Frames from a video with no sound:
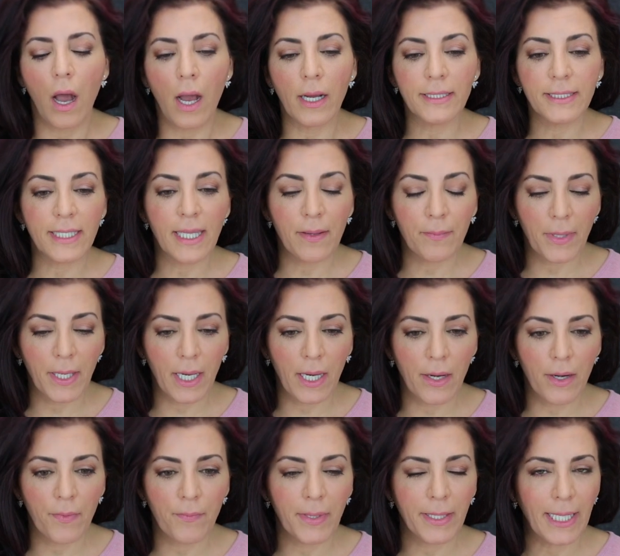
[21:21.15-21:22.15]
on damp
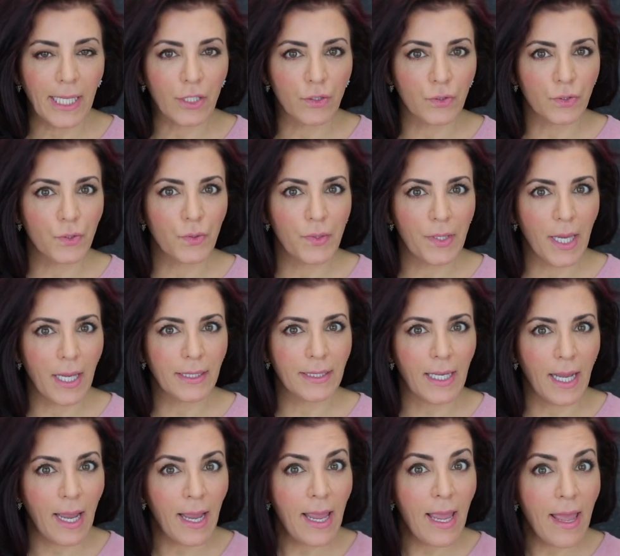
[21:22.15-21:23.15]
hair, but I don't do that.
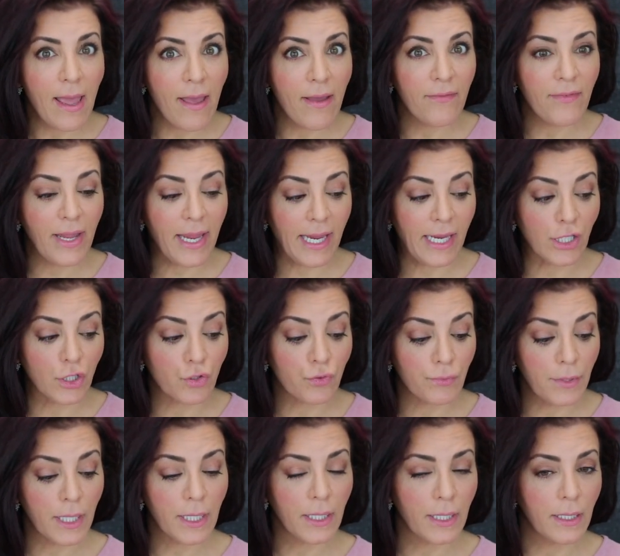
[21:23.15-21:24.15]
I have a
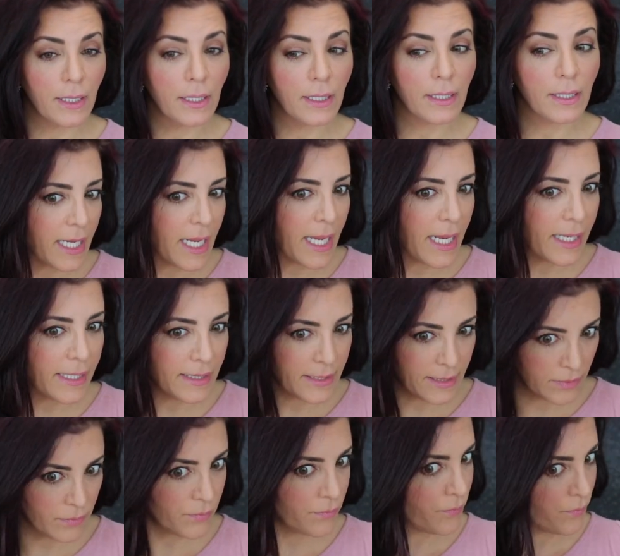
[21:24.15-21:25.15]
trick,
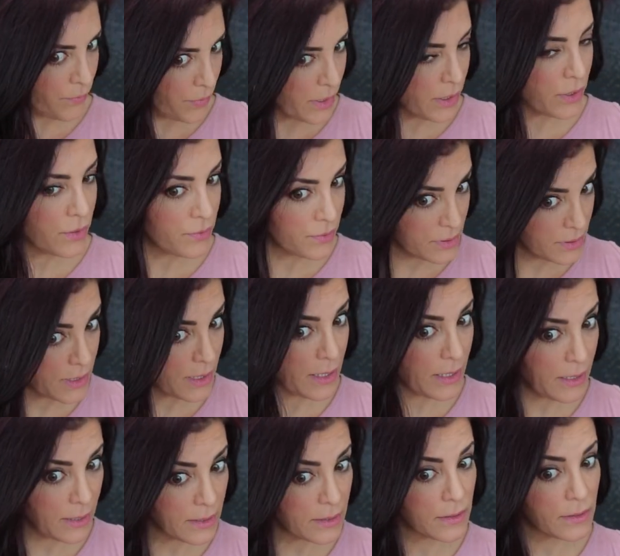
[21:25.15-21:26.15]
and what you
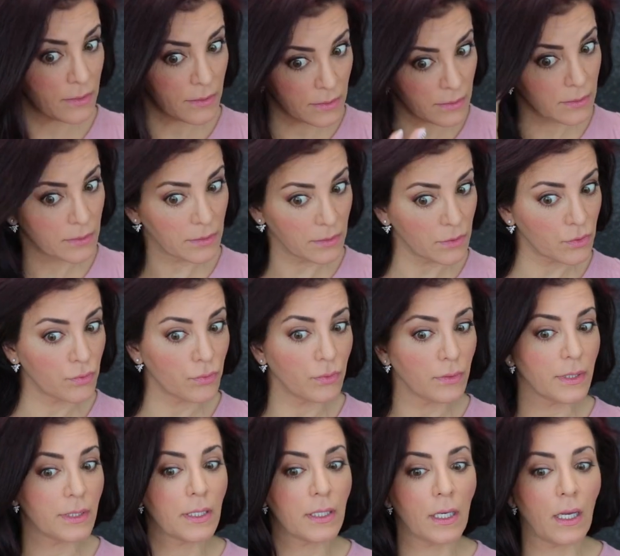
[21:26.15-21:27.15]
see is
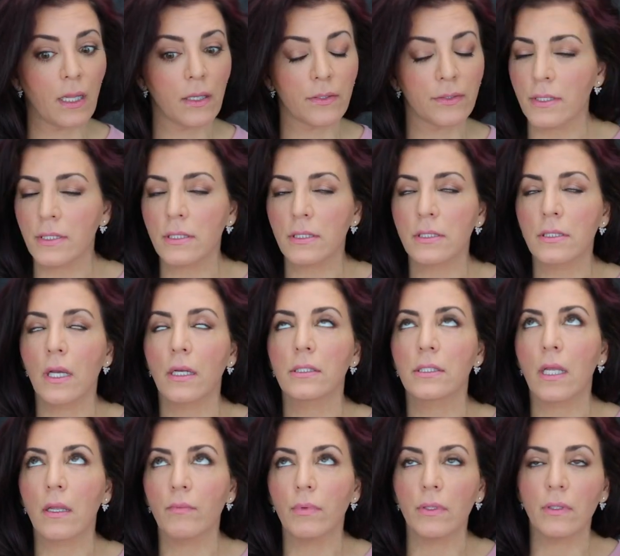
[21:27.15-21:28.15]
truly the color. It's
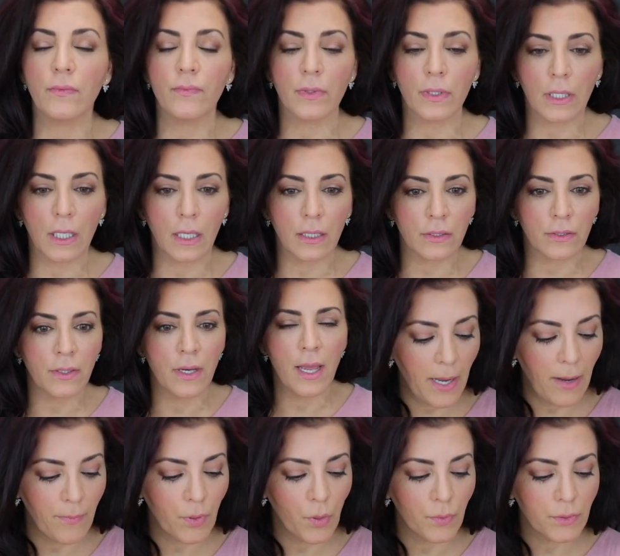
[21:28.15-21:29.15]
such a beautiful color.
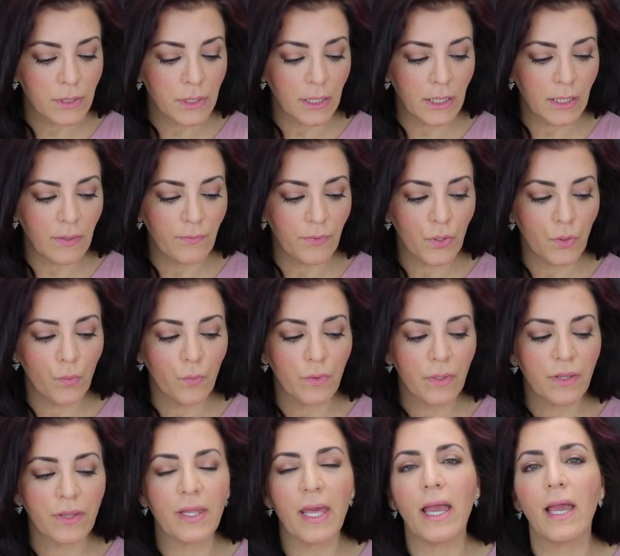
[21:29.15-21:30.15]
I'm going to leave you
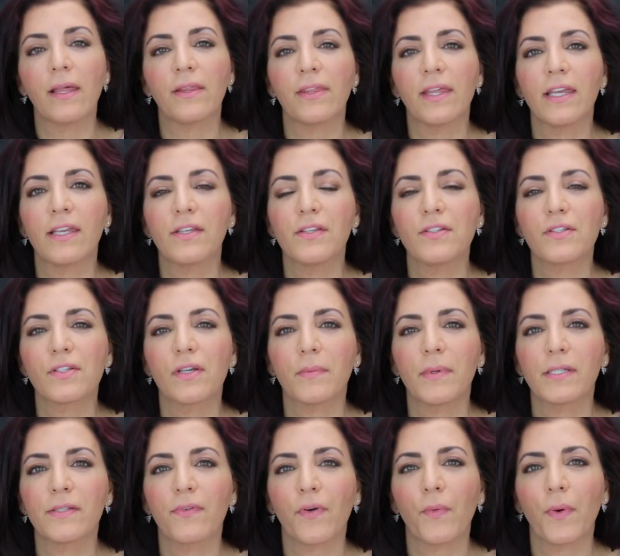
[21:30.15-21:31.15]
with that. Thank you so
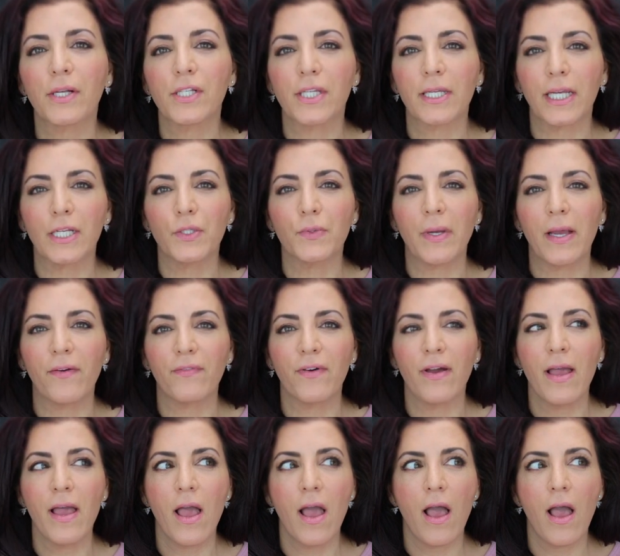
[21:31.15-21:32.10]
much for watching. I do have